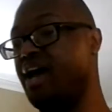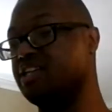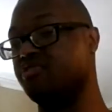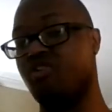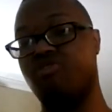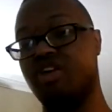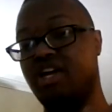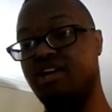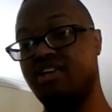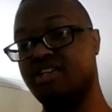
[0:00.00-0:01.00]
ask for
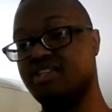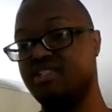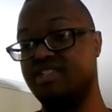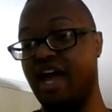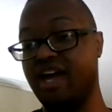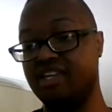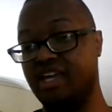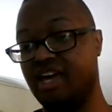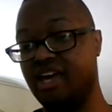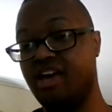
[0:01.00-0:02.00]
forgiveness
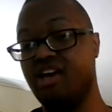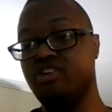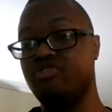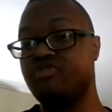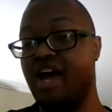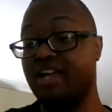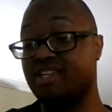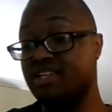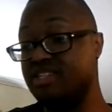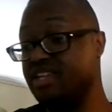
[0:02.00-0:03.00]
daily, you've got
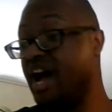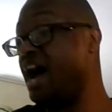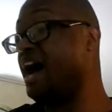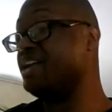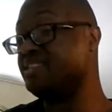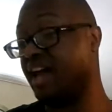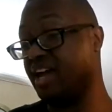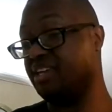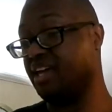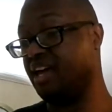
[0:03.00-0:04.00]
to die
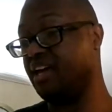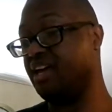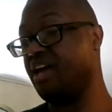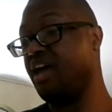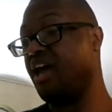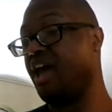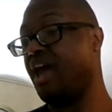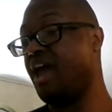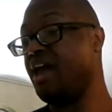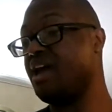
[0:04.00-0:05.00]
daily.
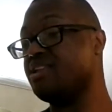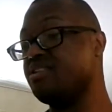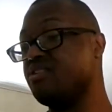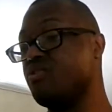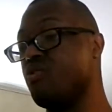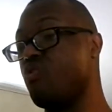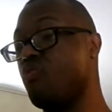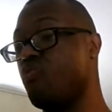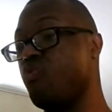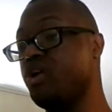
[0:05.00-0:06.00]
And
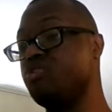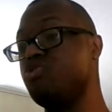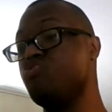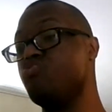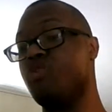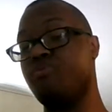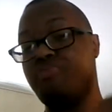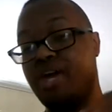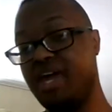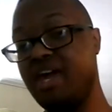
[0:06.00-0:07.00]
when you
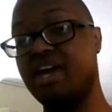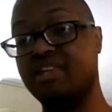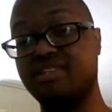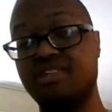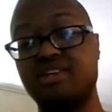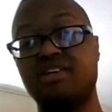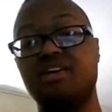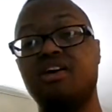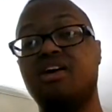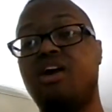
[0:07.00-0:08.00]
repent,
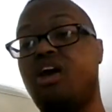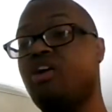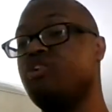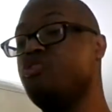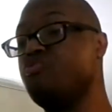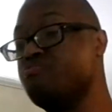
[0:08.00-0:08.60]
you